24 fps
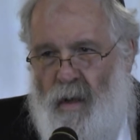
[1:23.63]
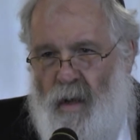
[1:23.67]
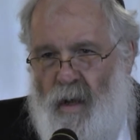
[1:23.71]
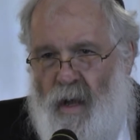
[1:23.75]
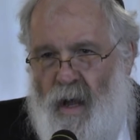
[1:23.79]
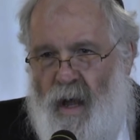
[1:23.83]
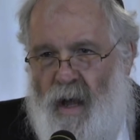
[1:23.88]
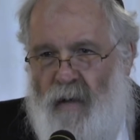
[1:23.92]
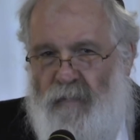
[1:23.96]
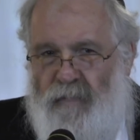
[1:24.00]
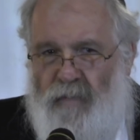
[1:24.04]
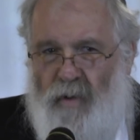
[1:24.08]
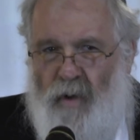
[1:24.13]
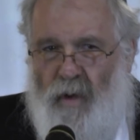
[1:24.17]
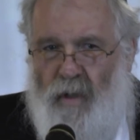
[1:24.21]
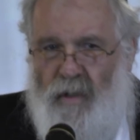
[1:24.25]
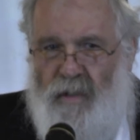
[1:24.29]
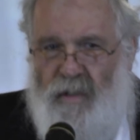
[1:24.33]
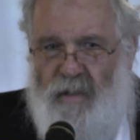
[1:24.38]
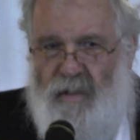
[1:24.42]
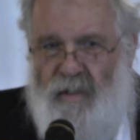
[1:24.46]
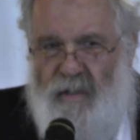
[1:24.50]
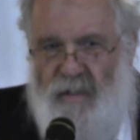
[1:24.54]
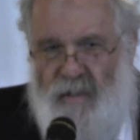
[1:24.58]
have
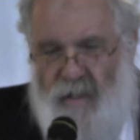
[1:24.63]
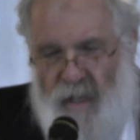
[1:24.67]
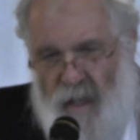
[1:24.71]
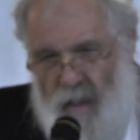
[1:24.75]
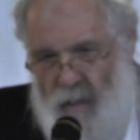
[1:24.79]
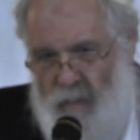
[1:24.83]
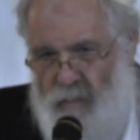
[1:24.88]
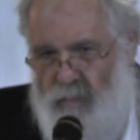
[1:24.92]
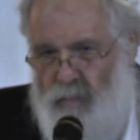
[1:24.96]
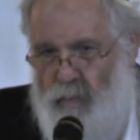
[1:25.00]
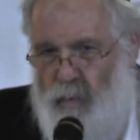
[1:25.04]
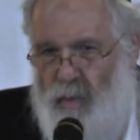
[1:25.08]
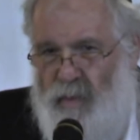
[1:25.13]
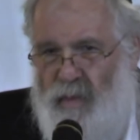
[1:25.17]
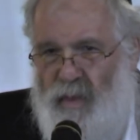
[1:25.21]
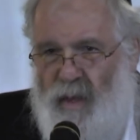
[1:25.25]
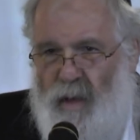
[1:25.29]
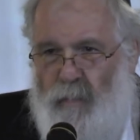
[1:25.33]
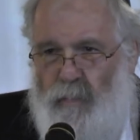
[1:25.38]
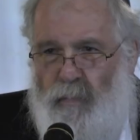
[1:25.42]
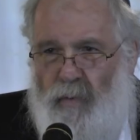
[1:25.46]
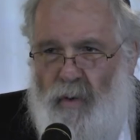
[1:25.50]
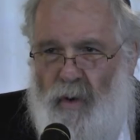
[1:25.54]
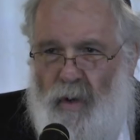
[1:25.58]
not dealt with
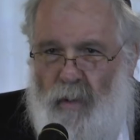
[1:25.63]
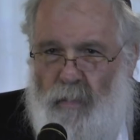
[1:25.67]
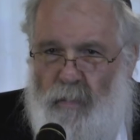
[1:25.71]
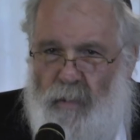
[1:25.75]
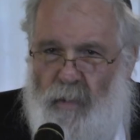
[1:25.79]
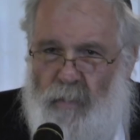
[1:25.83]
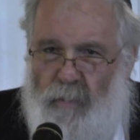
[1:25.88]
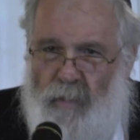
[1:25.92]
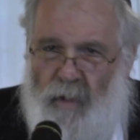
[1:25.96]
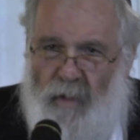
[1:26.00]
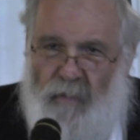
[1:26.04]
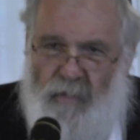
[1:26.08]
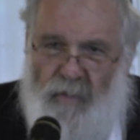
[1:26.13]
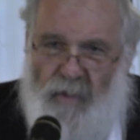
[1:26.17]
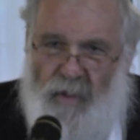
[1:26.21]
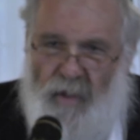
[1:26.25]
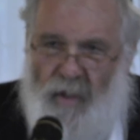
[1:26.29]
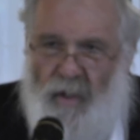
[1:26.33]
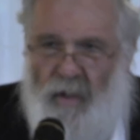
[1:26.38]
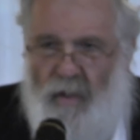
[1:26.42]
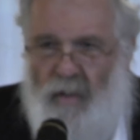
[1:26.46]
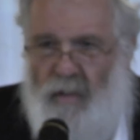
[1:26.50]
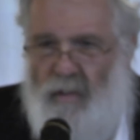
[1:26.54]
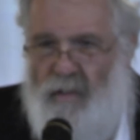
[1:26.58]
their problem over
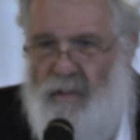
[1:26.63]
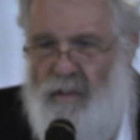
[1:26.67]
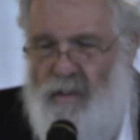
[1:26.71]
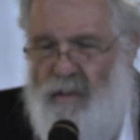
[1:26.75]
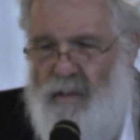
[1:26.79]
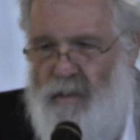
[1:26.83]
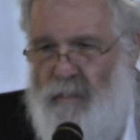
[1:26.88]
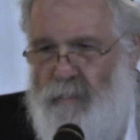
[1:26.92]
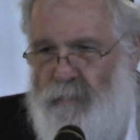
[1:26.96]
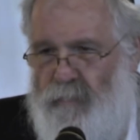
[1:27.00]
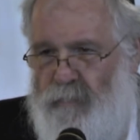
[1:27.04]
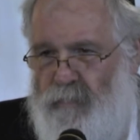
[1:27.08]
years